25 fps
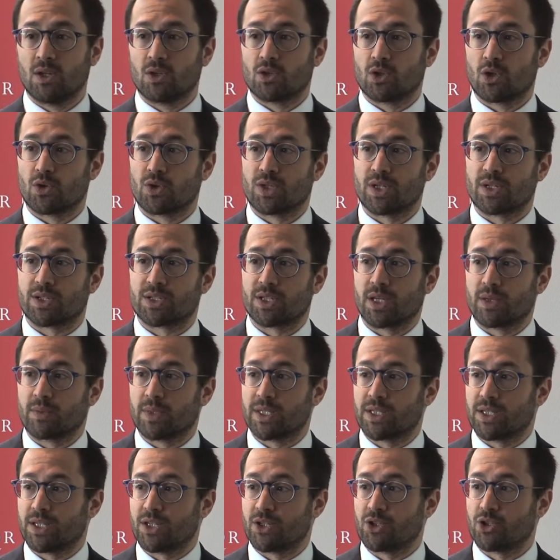social
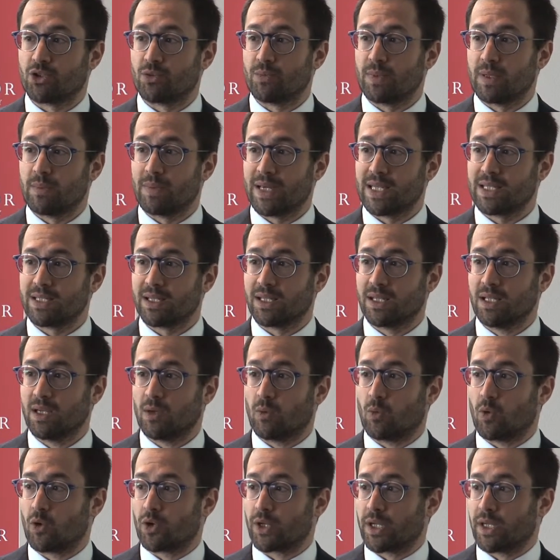services should be basically
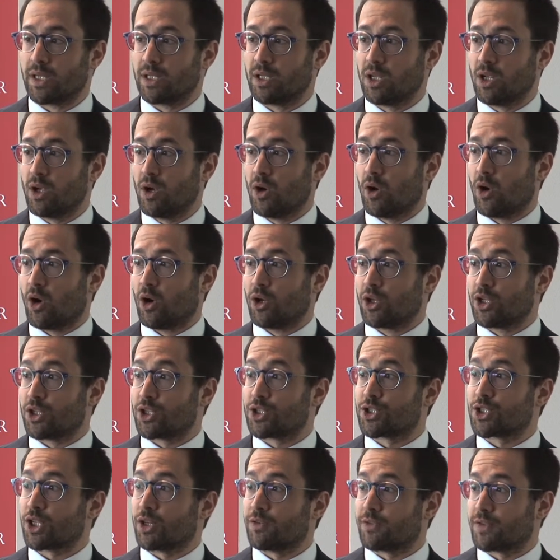awarded on
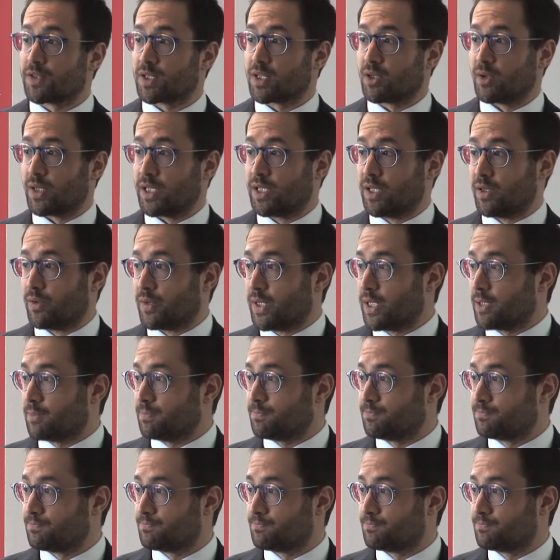soft criteria